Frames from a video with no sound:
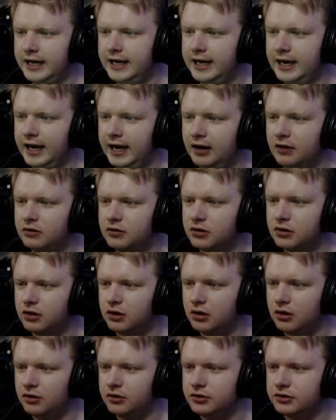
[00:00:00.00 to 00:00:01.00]
how
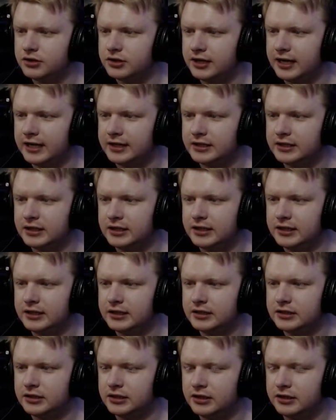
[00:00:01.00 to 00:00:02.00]
close it actually
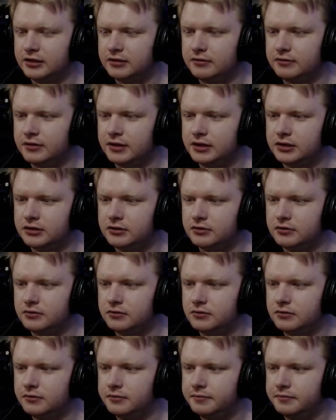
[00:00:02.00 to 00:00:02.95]
is to the original.